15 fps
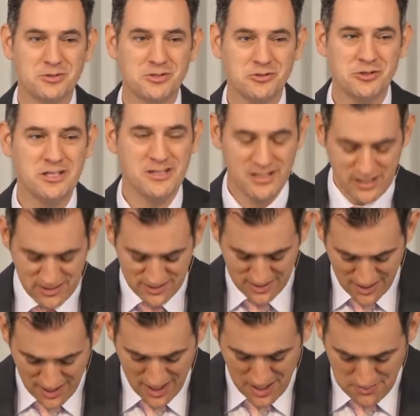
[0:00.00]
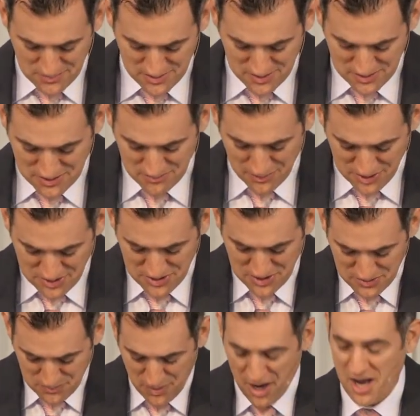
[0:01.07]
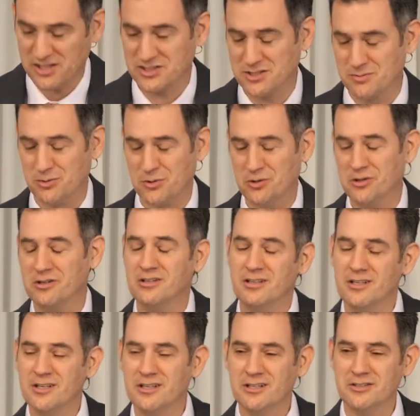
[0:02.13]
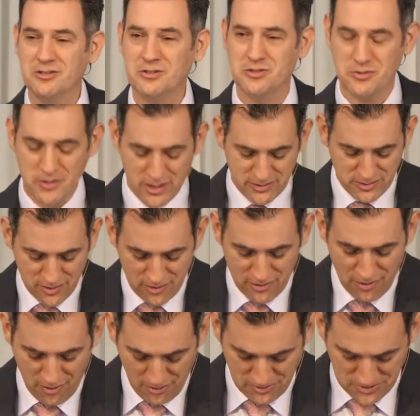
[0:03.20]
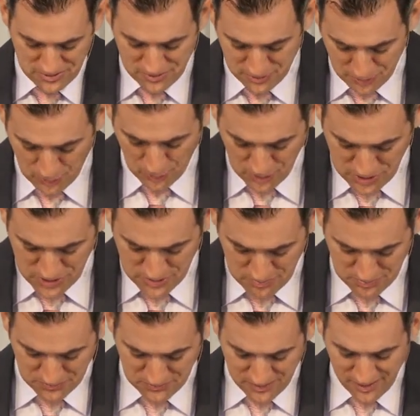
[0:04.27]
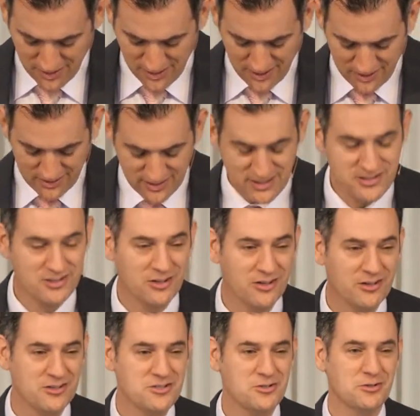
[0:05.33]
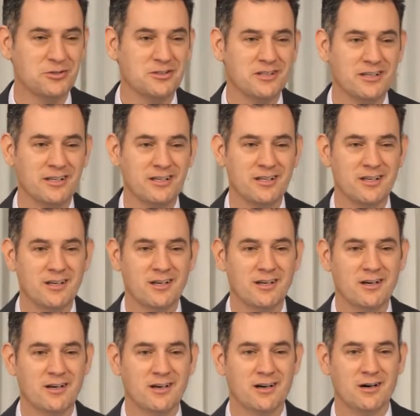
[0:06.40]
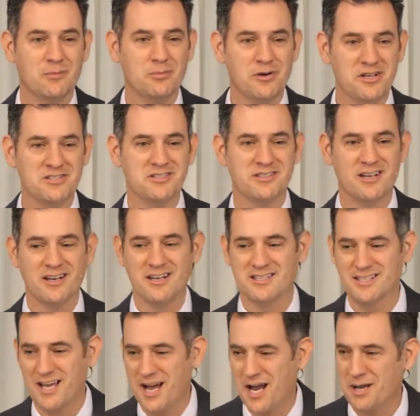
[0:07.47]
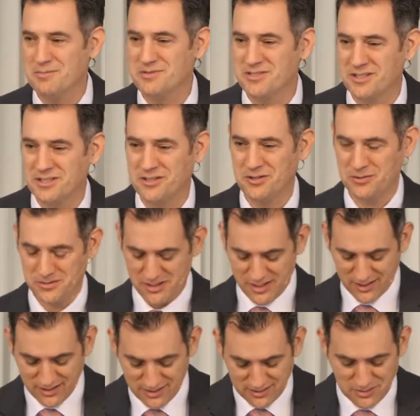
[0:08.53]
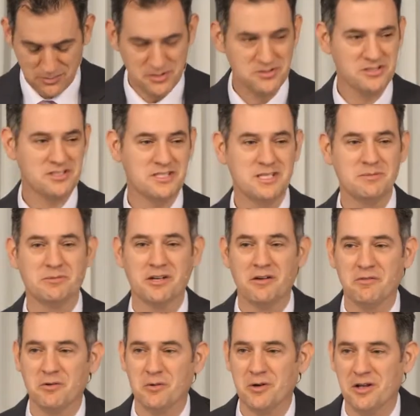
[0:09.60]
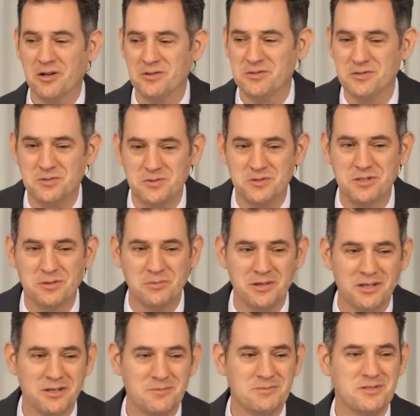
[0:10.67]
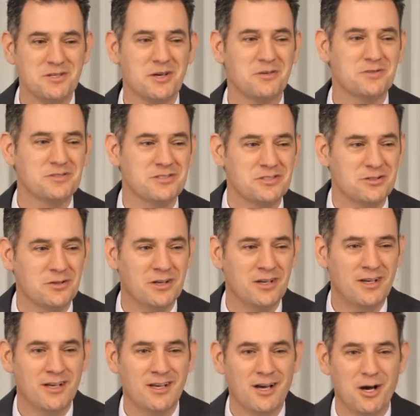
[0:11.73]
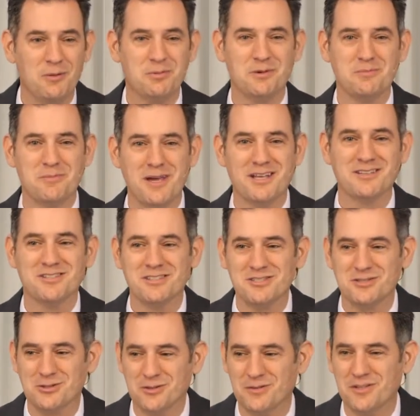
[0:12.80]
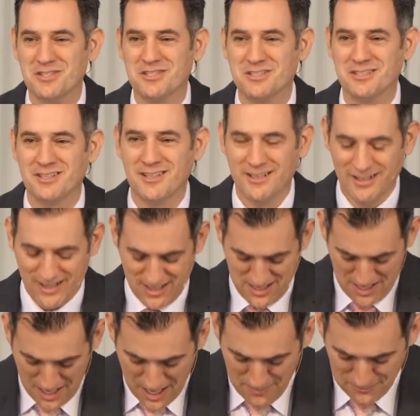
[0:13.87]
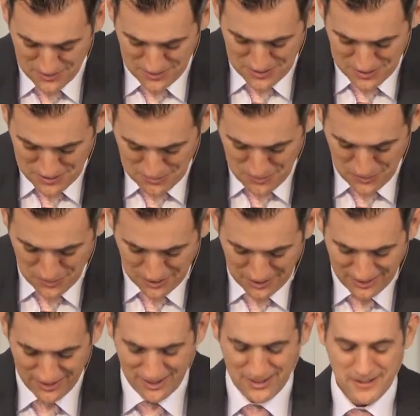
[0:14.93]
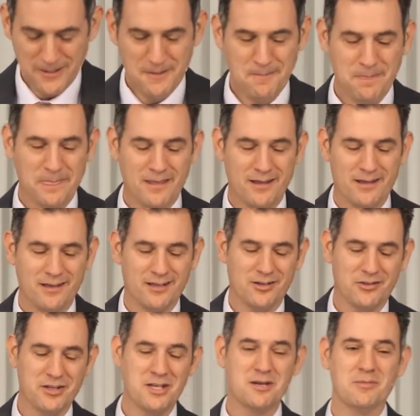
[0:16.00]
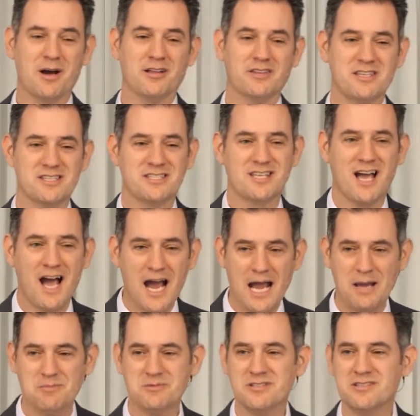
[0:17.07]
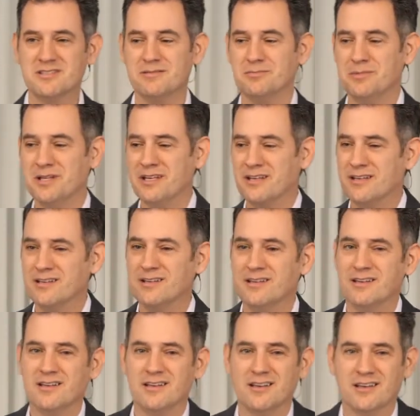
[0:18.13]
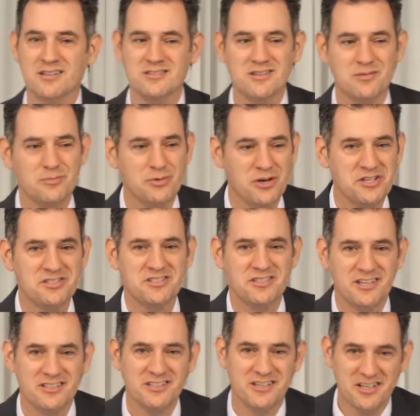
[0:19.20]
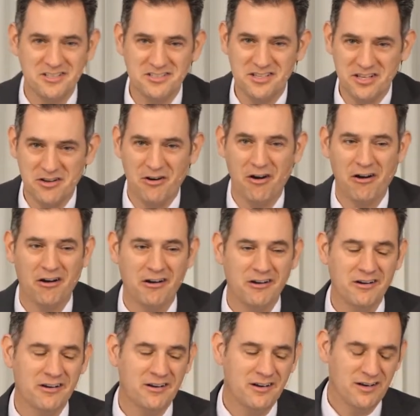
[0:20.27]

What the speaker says: treat these times as much as possible to direct our hearts to the worship of God. These are certainly unprecedented times. Thank you, Nick, and the music team and everyone else who's committed themselves to helping make this service happen this morning. Thinking about these times being as unprecedented as they are,